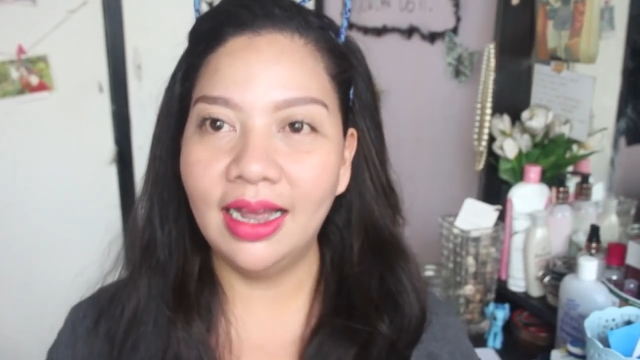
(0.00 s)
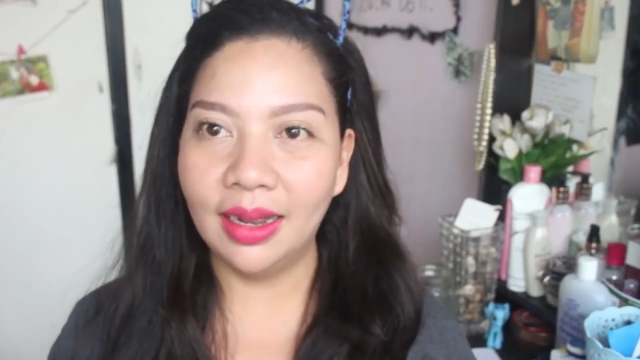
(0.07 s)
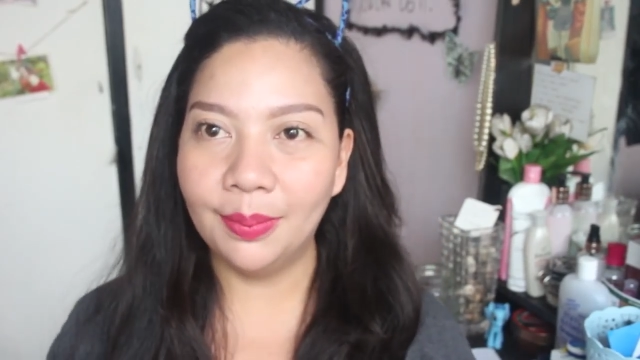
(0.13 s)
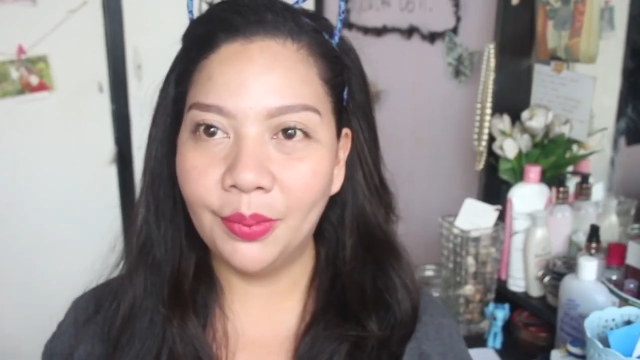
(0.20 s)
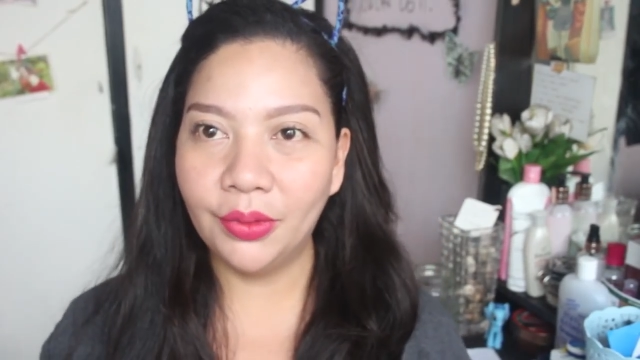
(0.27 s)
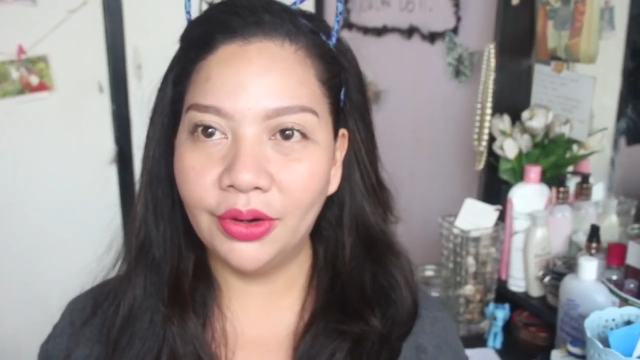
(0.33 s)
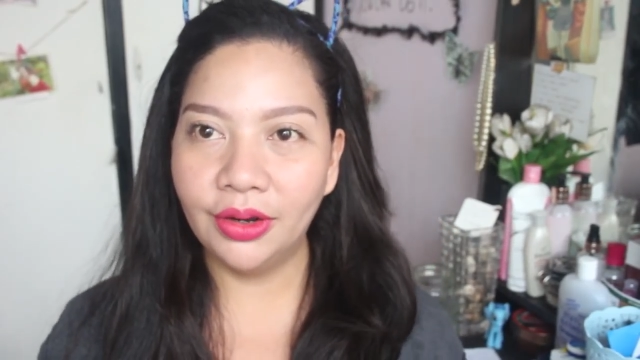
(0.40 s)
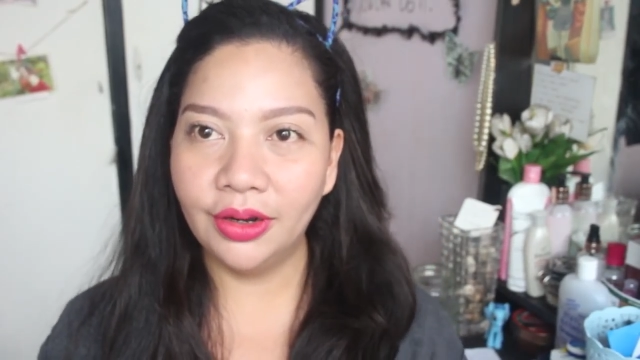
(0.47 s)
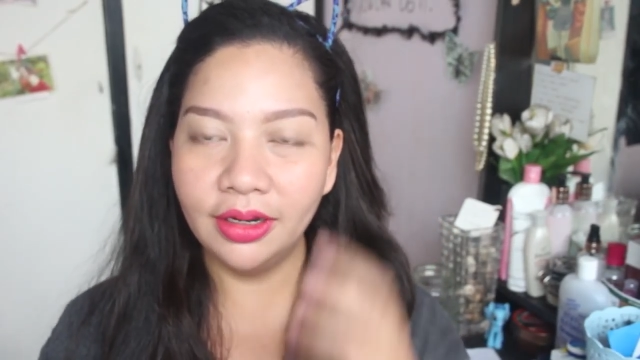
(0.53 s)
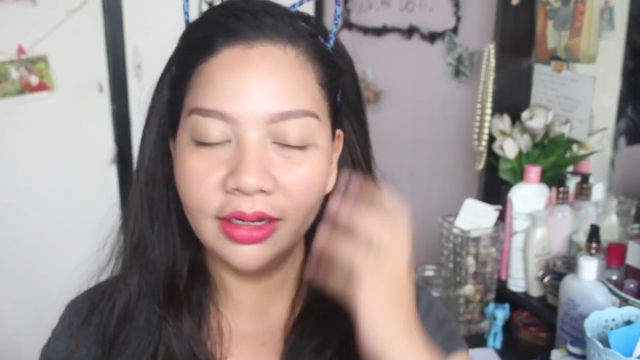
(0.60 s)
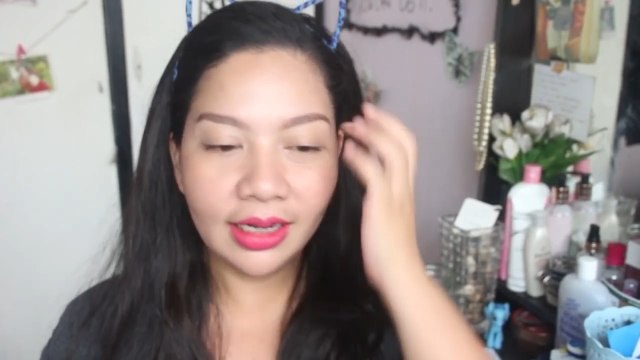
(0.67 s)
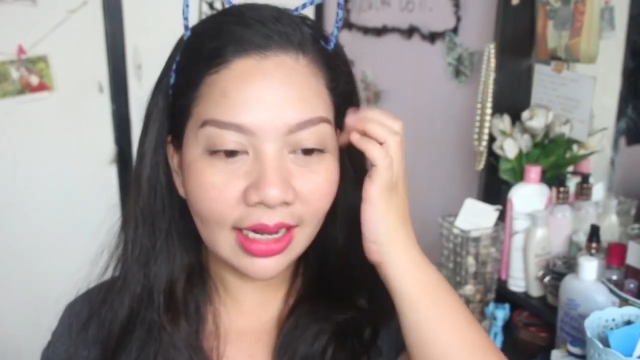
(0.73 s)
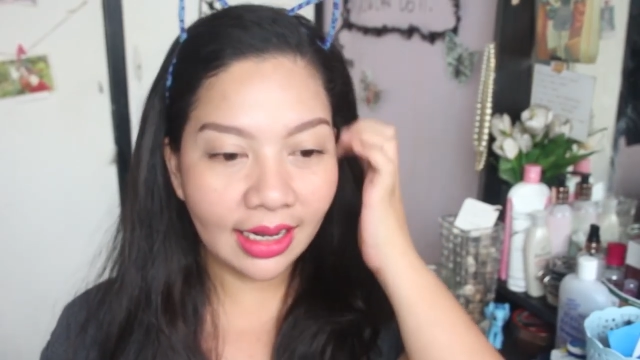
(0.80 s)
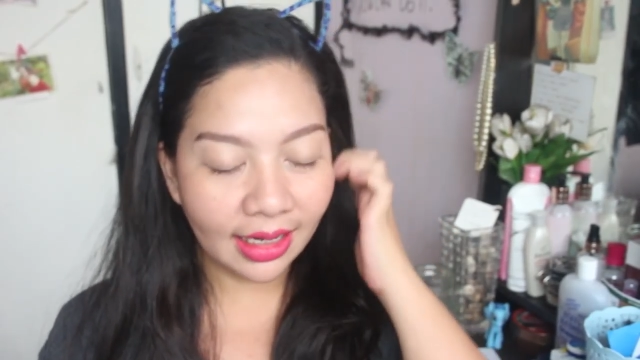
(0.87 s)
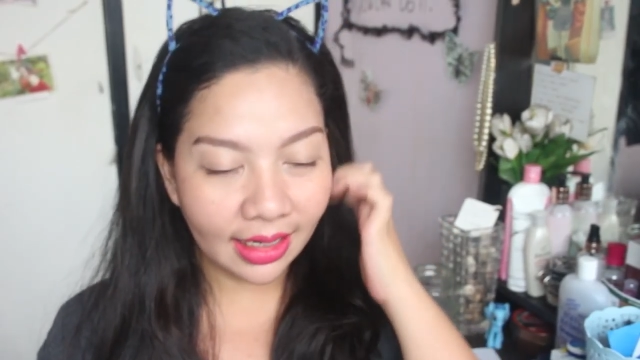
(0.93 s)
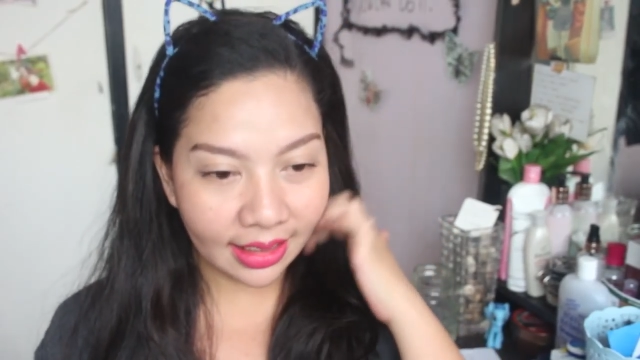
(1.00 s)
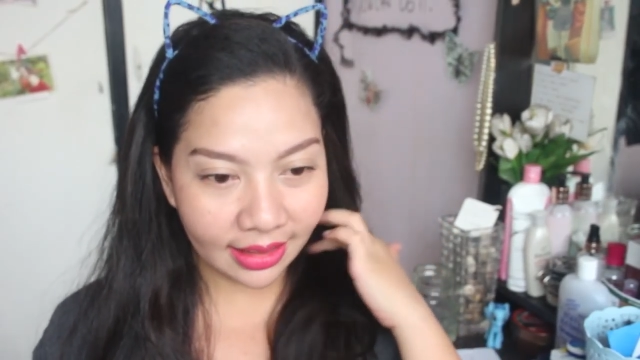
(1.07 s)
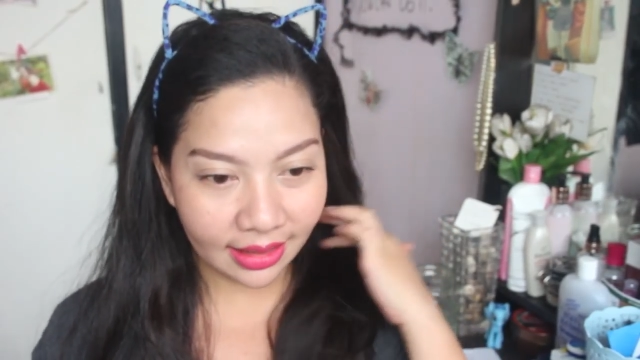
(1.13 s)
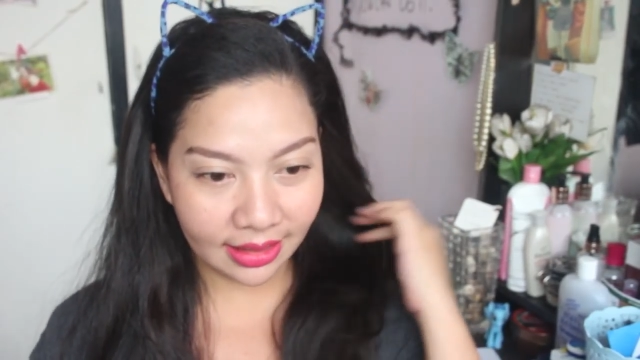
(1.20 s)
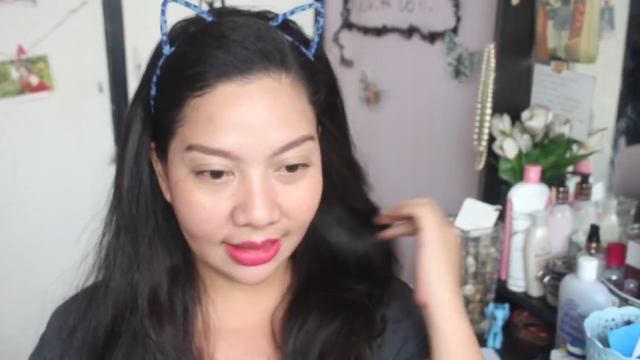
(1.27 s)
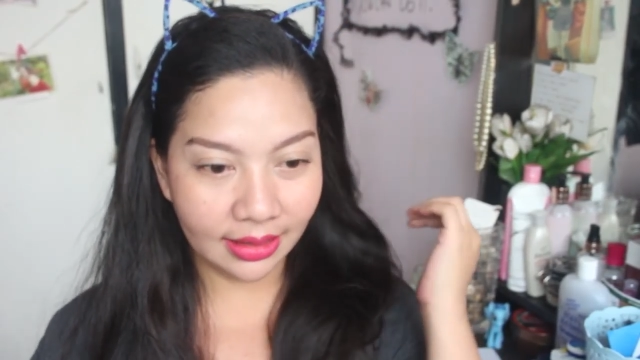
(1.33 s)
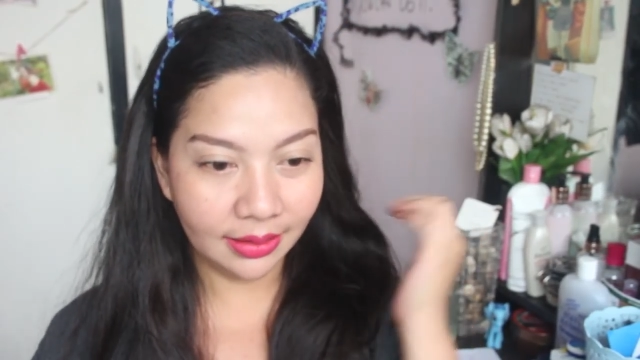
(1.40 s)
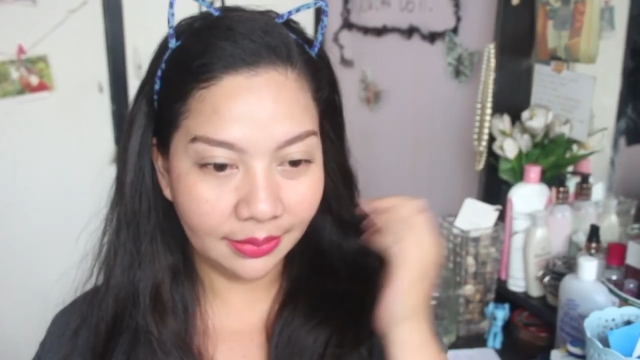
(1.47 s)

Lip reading: hapon. And